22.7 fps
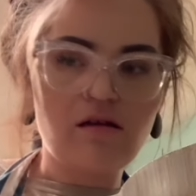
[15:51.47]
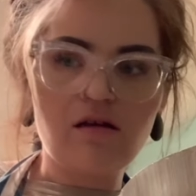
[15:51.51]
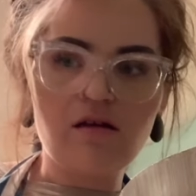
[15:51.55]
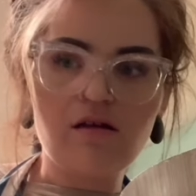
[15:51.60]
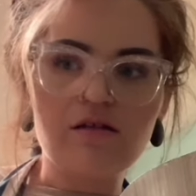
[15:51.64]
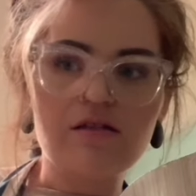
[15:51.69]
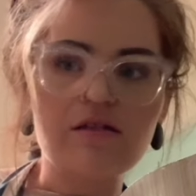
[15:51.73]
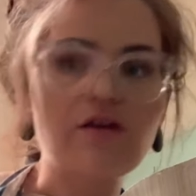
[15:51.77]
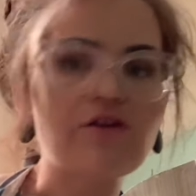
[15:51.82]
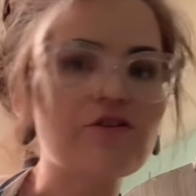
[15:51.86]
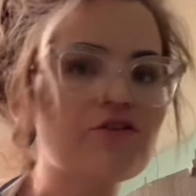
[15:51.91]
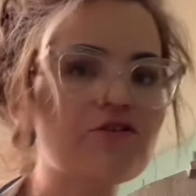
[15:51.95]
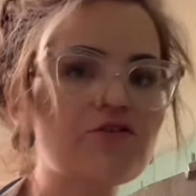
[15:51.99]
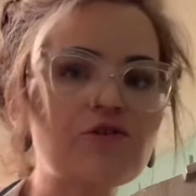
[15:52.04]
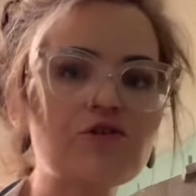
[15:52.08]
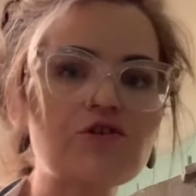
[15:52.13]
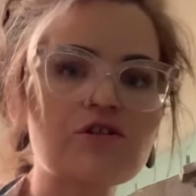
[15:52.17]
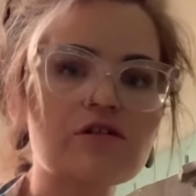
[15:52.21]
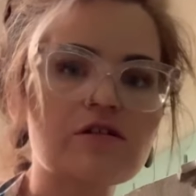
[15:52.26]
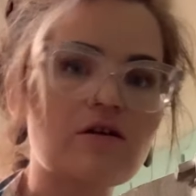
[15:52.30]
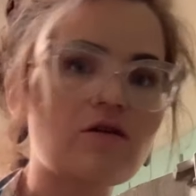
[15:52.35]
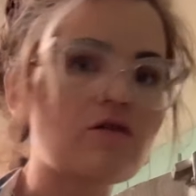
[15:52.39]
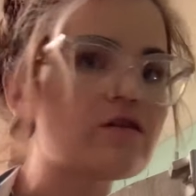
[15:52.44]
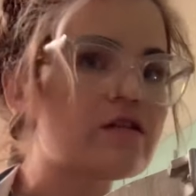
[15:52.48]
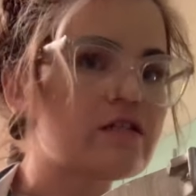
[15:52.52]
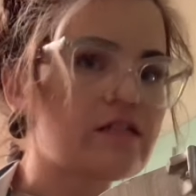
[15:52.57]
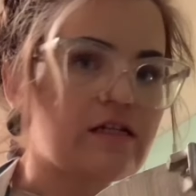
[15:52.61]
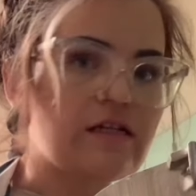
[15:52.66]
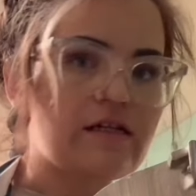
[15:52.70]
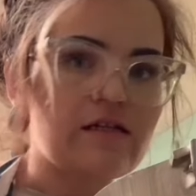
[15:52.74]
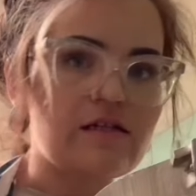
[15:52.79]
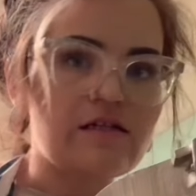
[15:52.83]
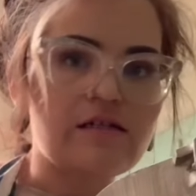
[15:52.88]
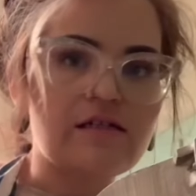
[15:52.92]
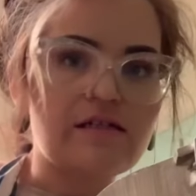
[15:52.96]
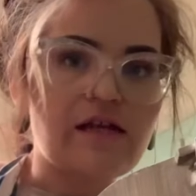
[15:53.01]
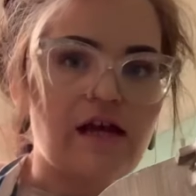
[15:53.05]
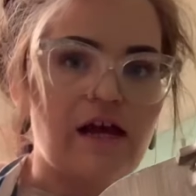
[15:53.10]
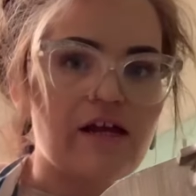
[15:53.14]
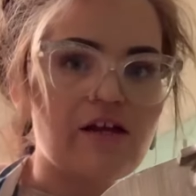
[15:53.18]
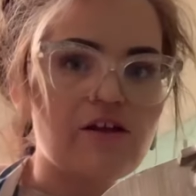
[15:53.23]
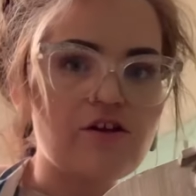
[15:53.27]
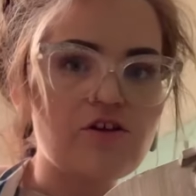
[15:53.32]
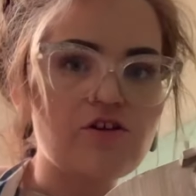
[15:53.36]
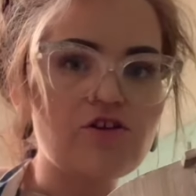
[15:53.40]
So you're just going to
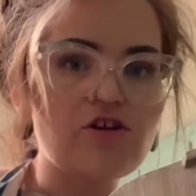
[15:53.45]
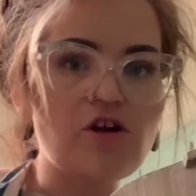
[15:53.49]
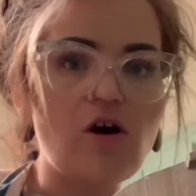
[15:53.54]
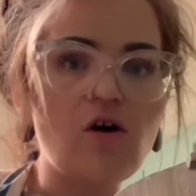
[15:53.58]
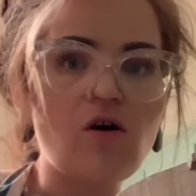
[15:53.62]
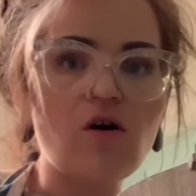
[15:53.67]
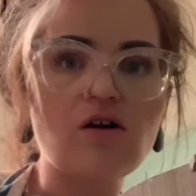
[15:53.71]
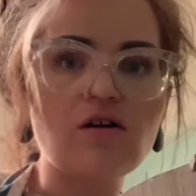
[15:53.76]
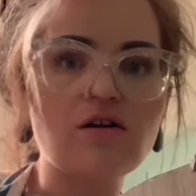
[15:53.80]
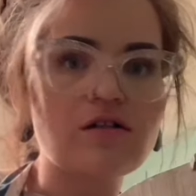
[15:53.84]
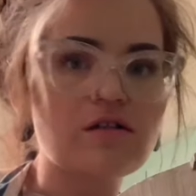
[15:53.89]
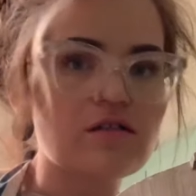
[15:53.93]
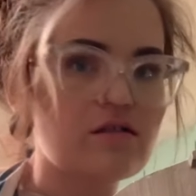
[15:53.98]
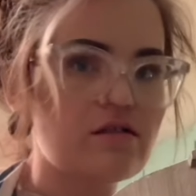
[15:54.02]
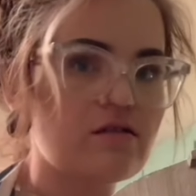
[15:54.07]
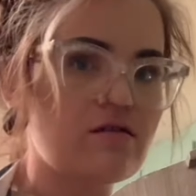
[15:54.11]
take your jars